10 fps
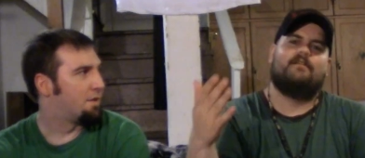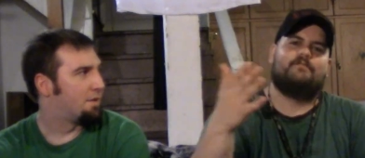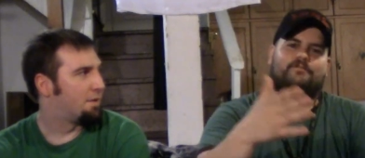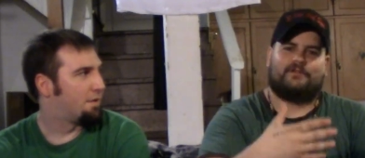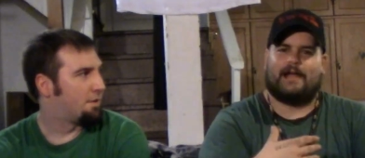
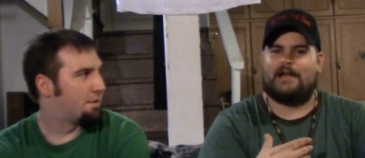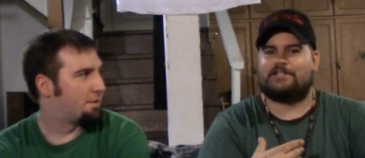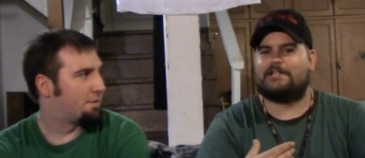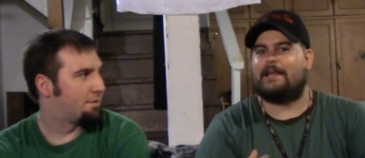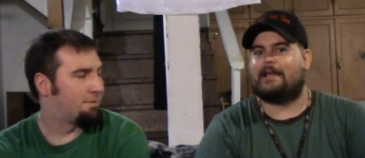Speaker 1: Flash
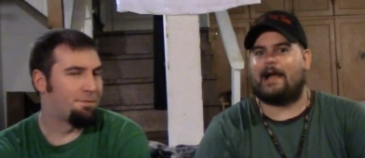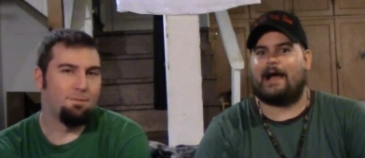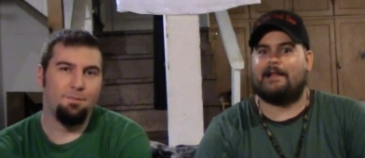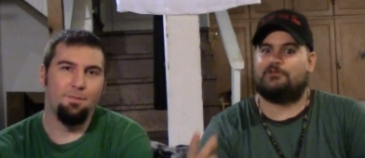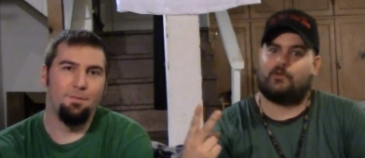is getting
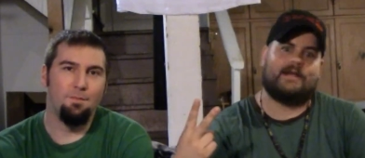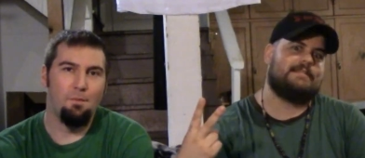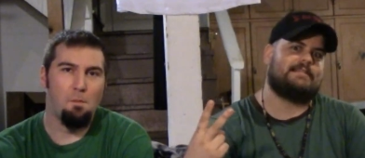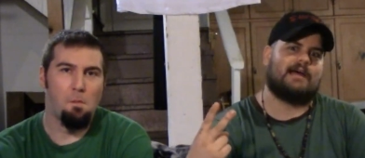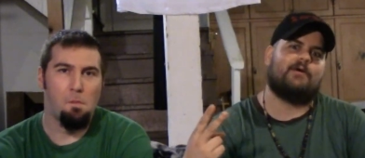conned
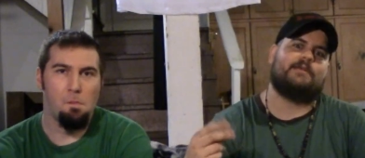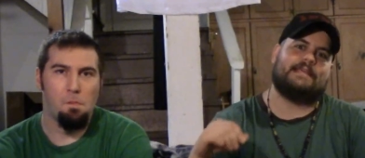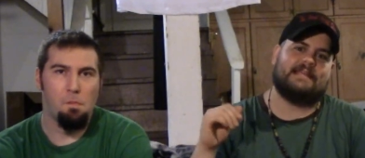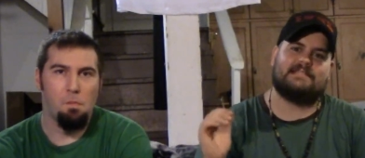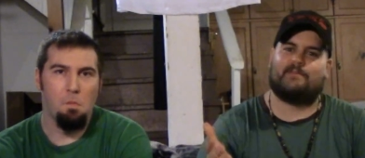twice now. He
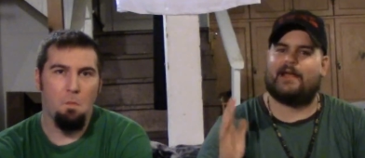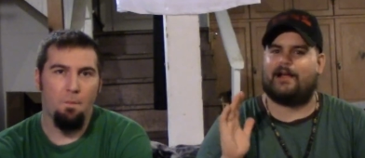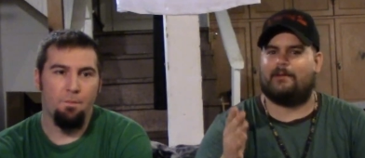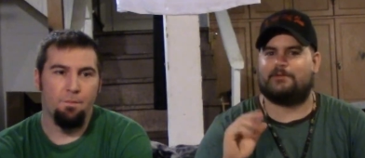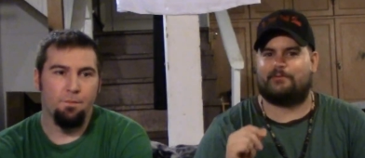gets back
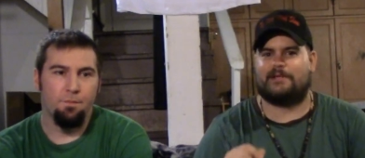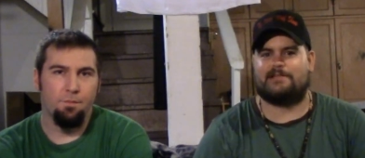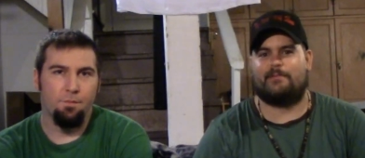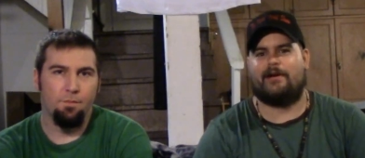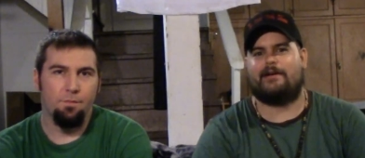up to Prince
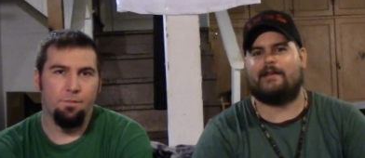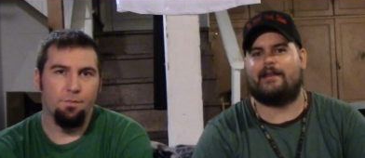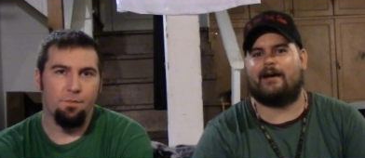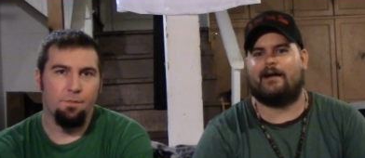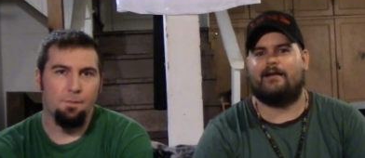Barin, and
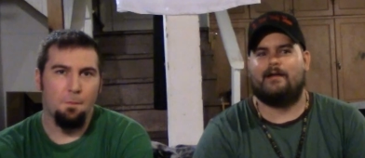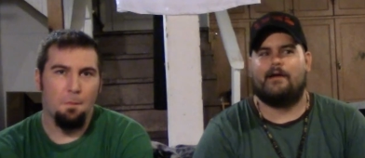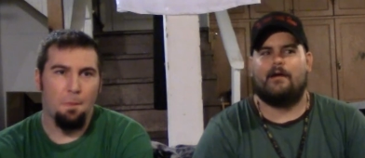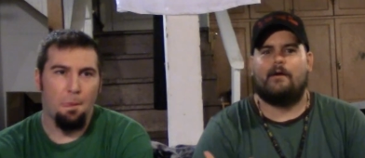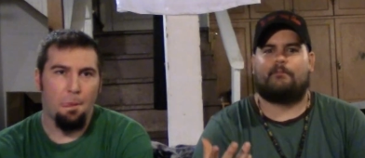uh,
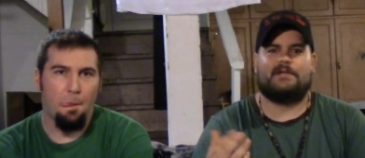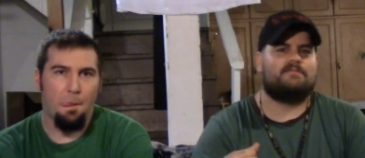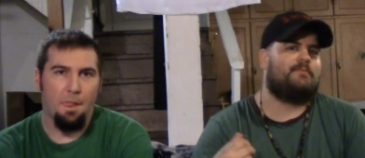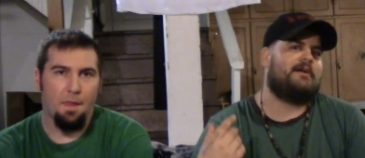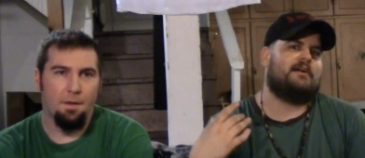Prince
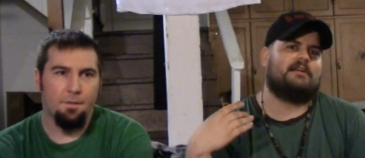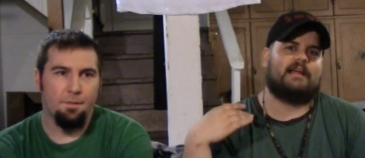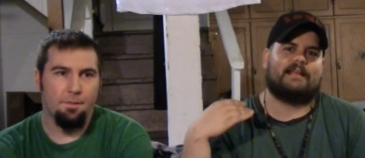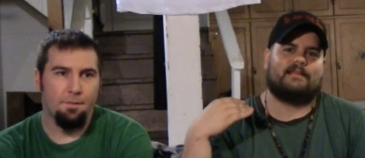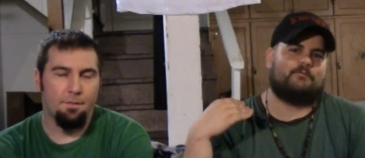Barin,
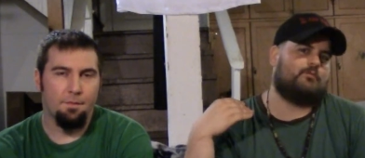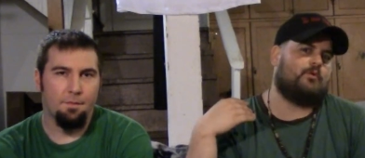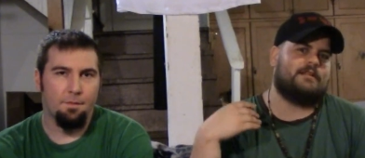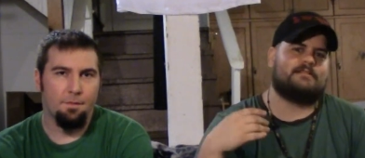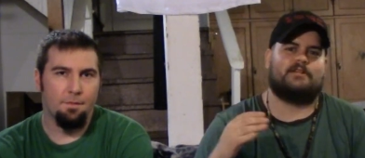like,
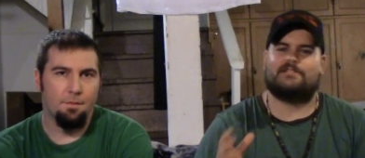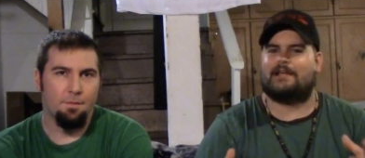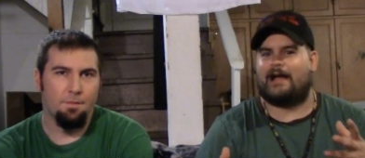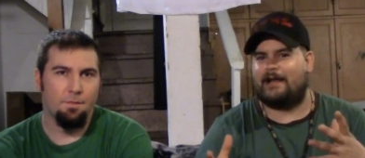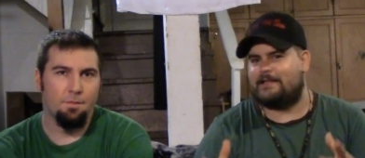once there's
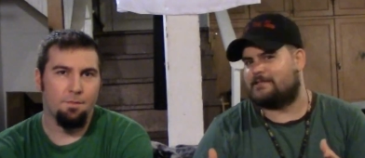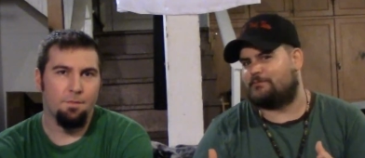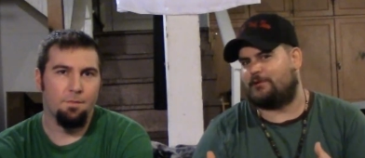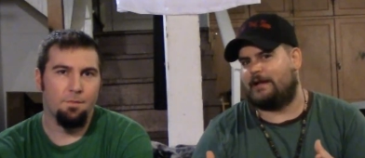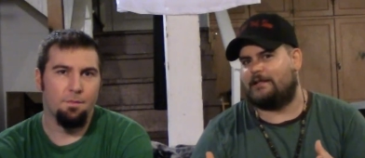a, on his
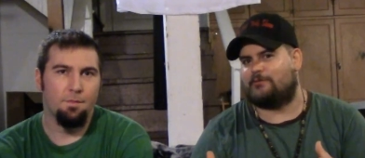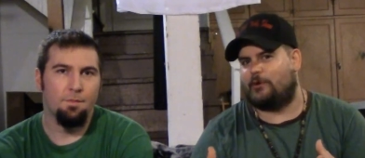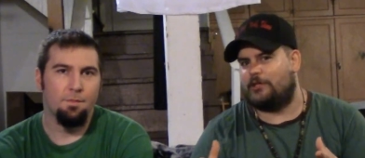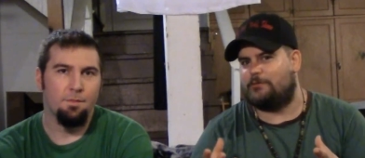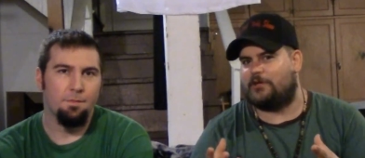planet, the
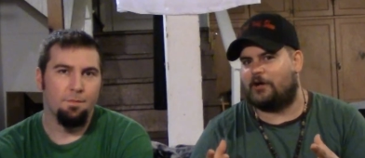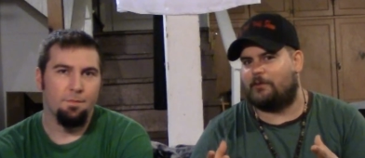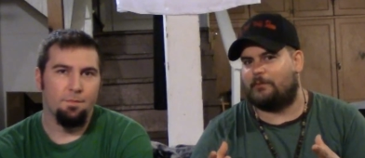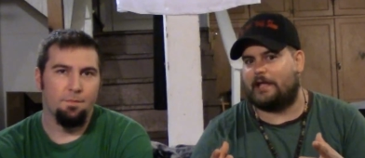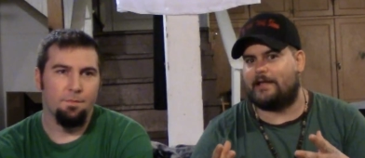way you
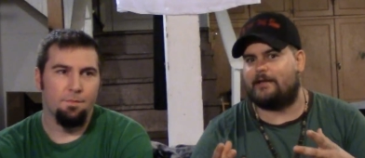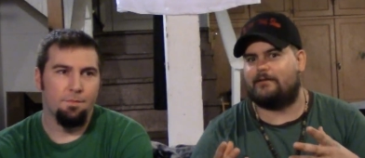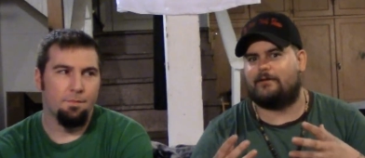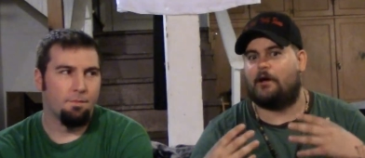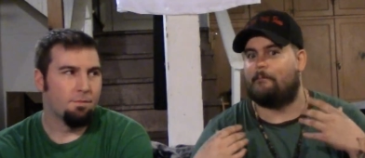become, like,
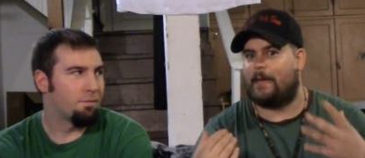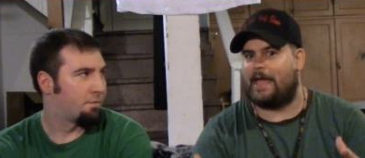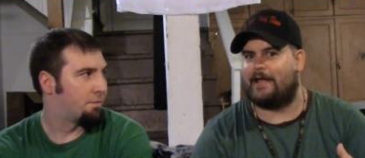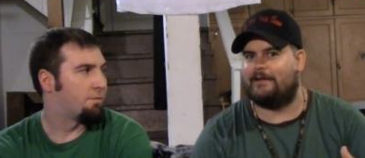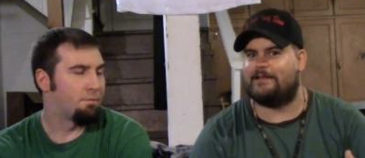a
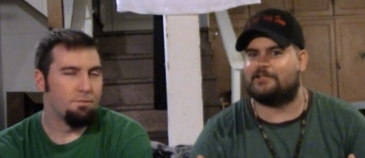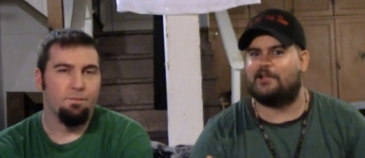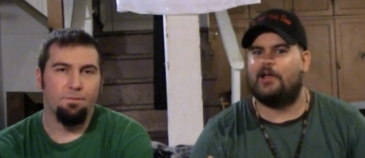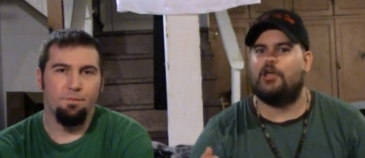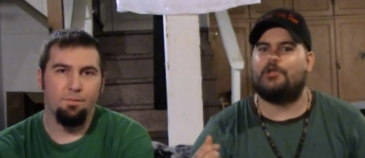man is
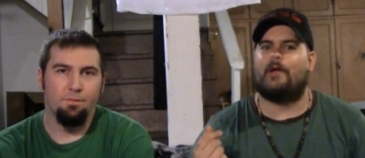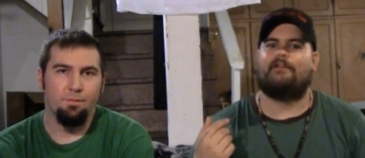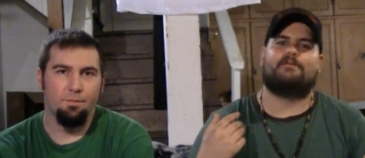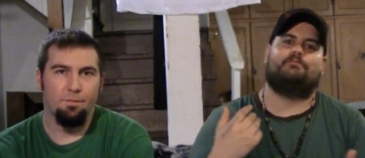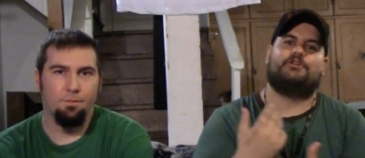you
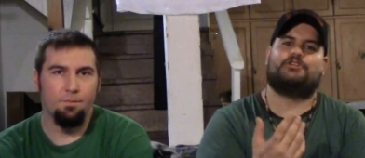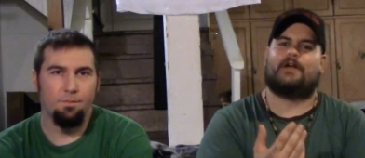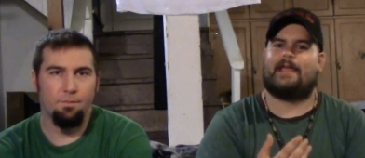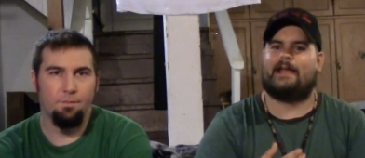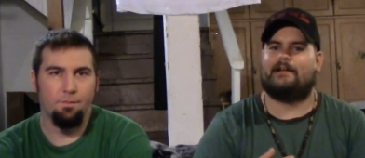have to put your
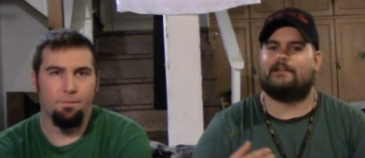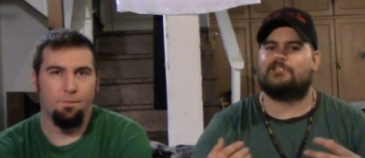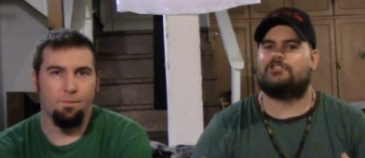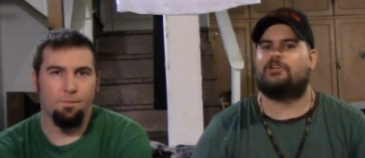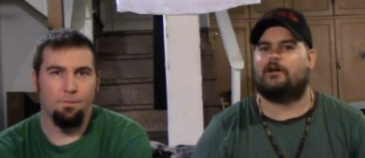hand in a
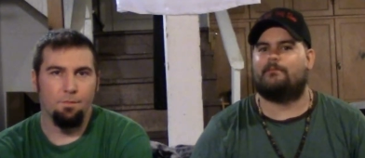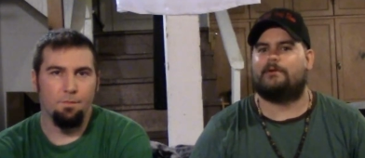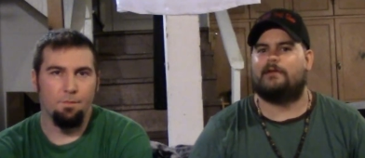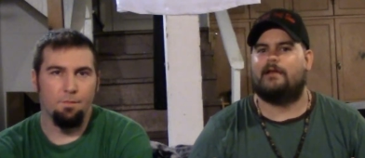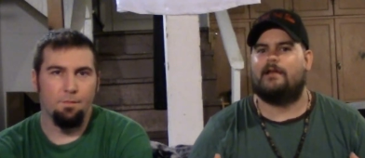stump.
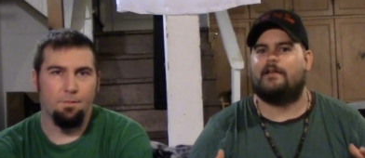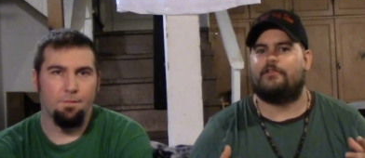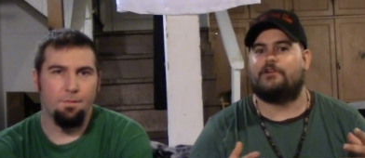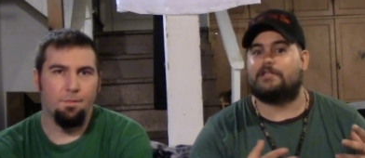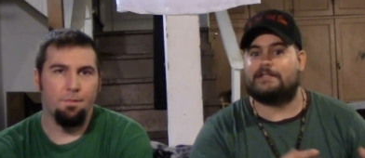
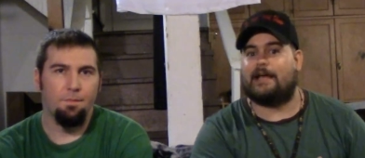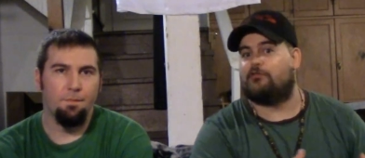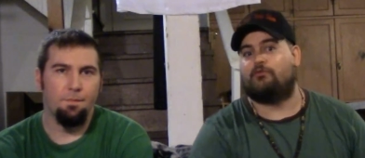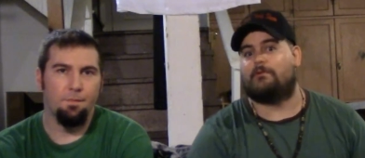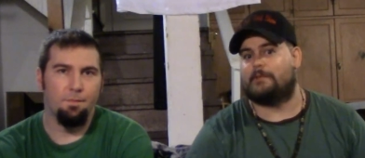There's a
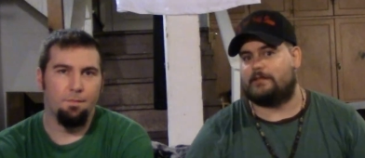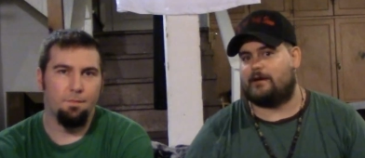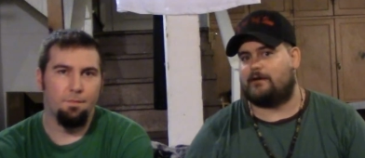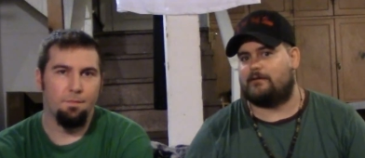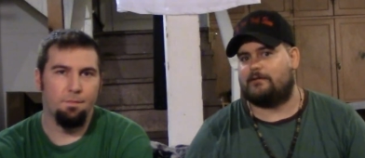death worm in
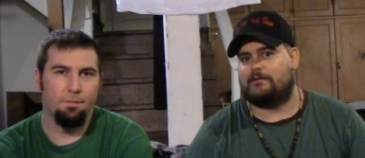there.